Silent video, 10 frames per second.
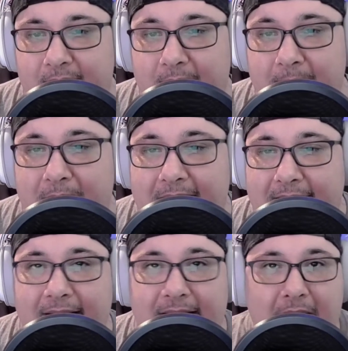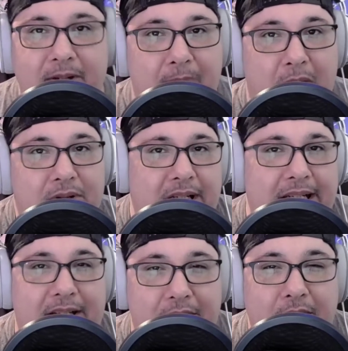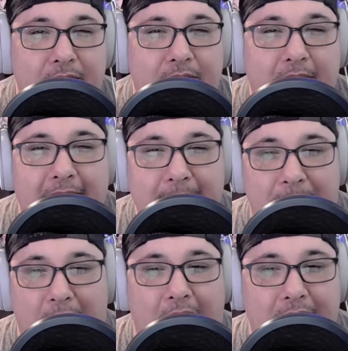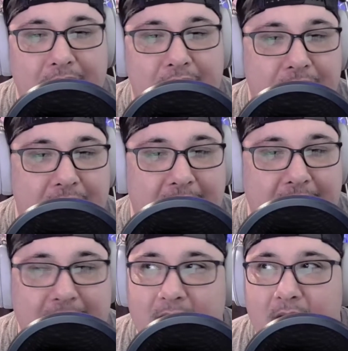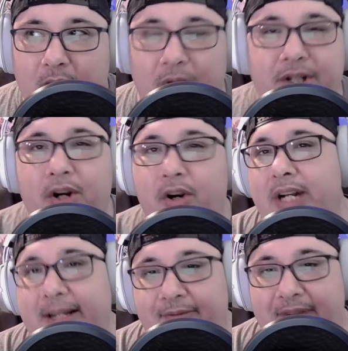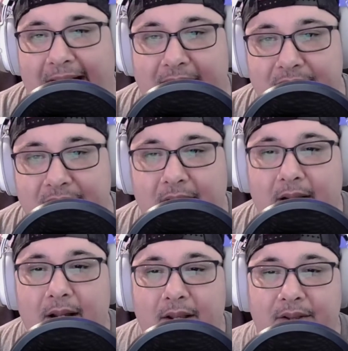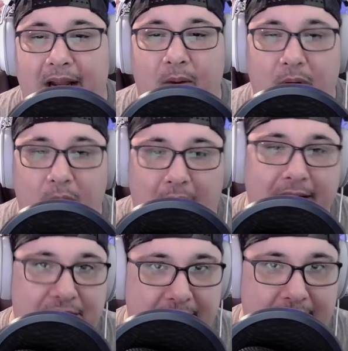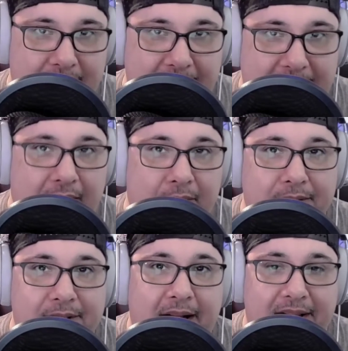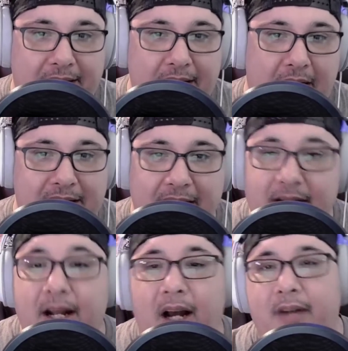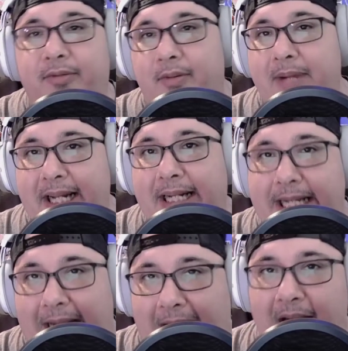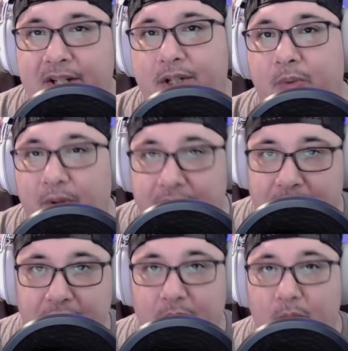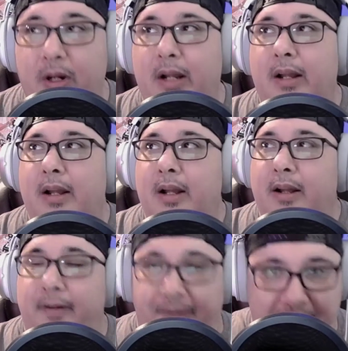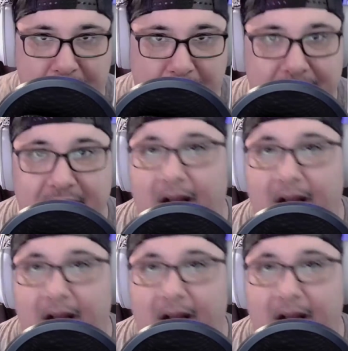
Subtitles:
But I think that was mostly due in part to the returning fans that were watching the videos and the content. Not from any actual new views.